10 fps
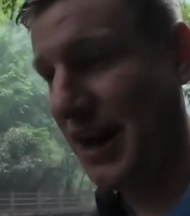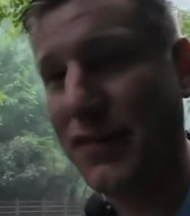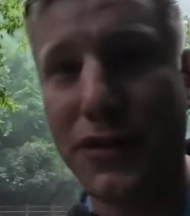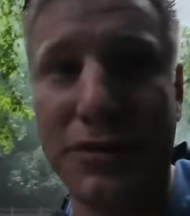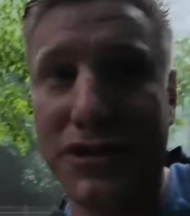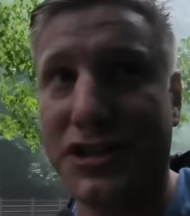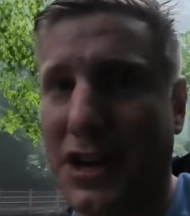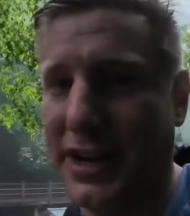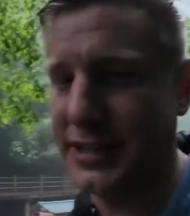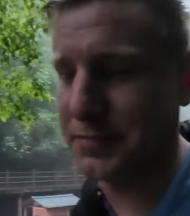I thought it was just a
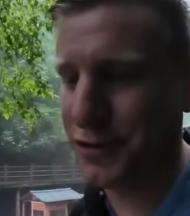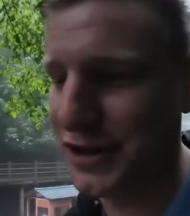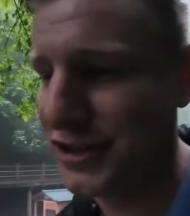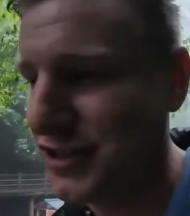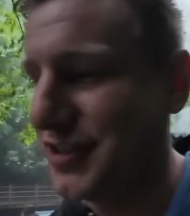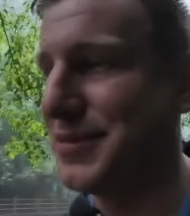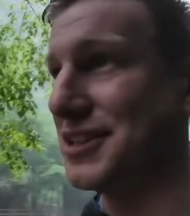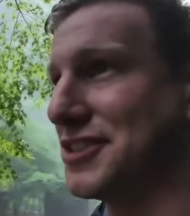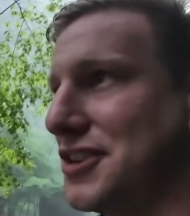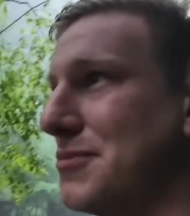glass bridge. There's
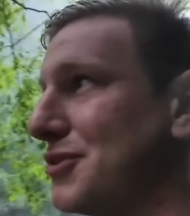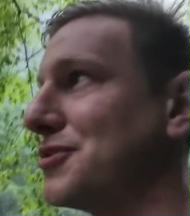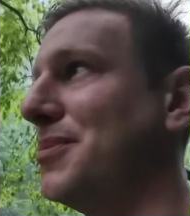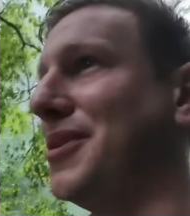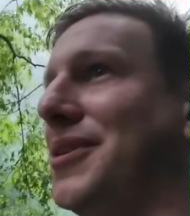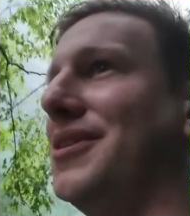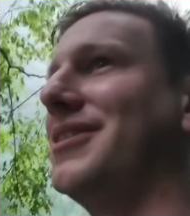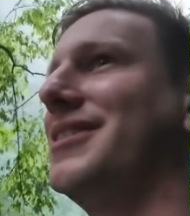so much more.